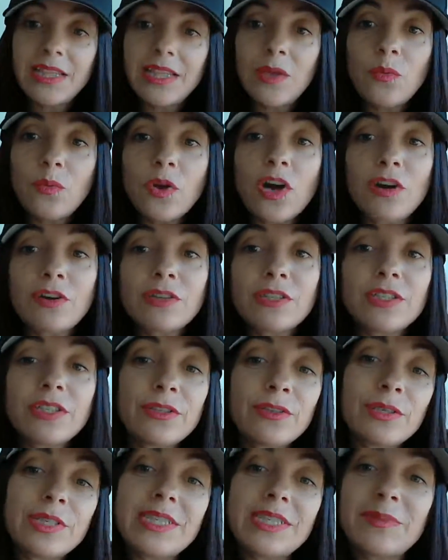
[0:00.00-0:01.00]
And then we're going to
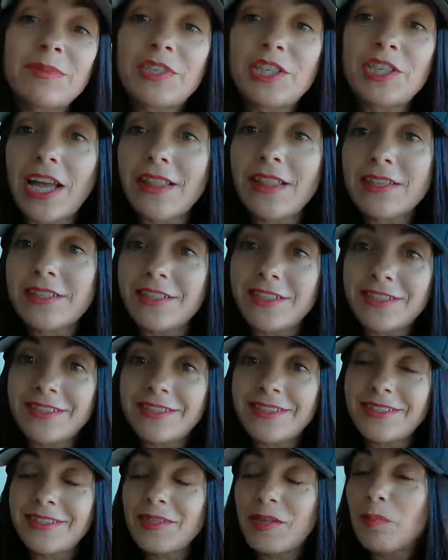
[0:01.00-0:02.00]
look at some
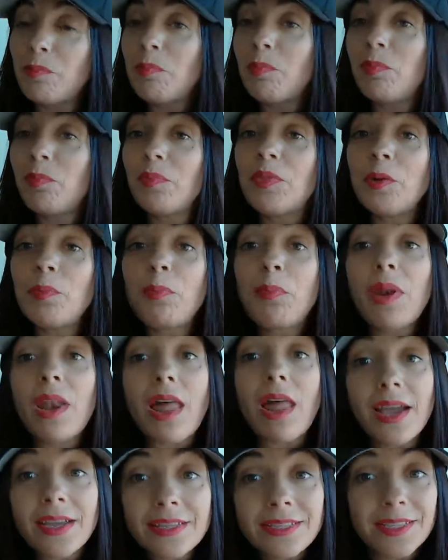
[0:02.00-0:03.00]
challenges and the
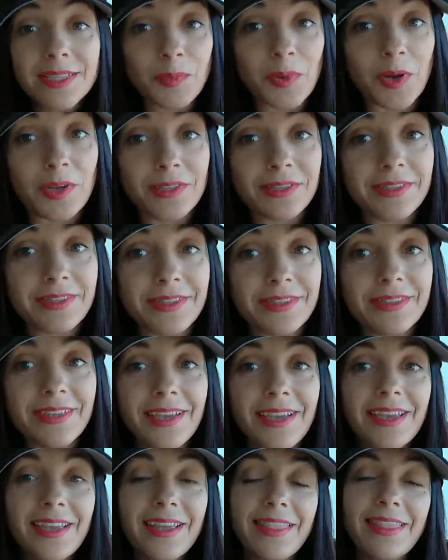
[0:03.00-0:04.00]
blind spots
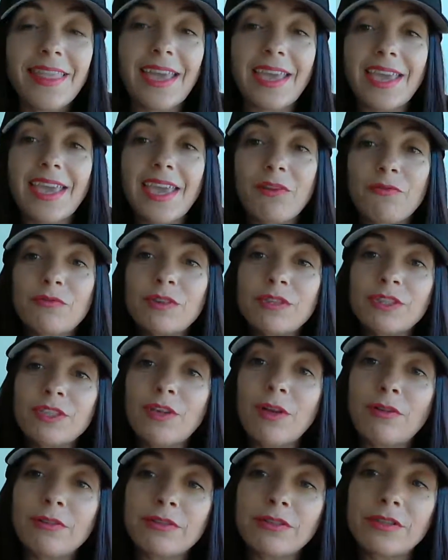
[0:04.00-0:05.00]
that can
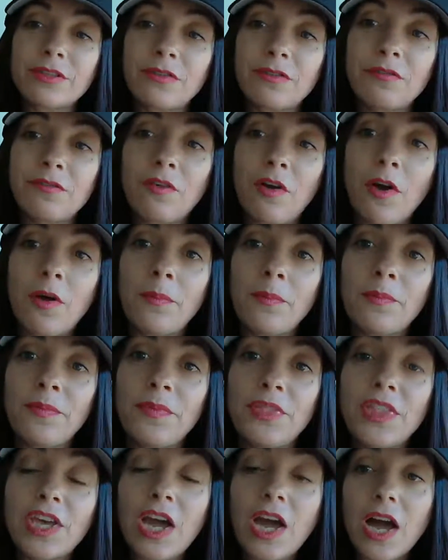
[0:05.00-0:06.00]
result from
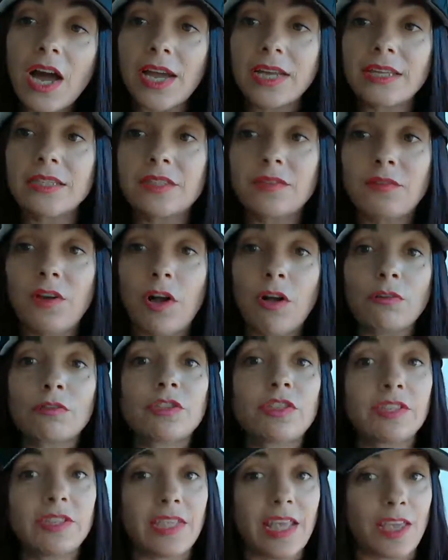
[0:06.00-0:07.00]
the kinds of
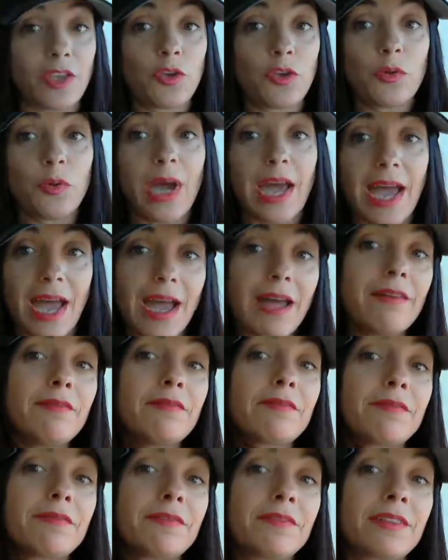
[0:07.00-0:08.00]
cultures that you have.
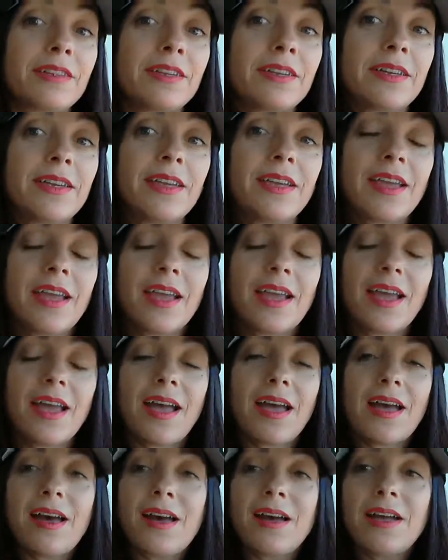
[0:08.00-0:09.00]

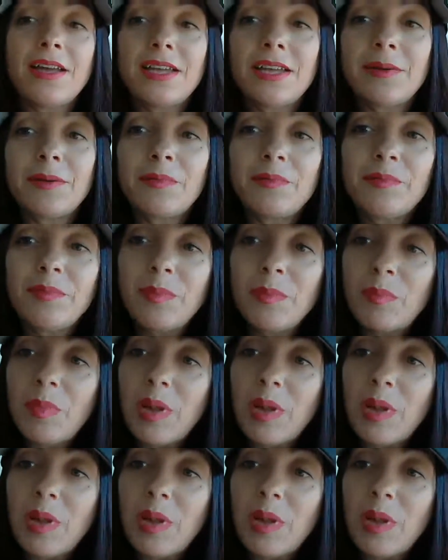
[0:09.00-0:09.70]
And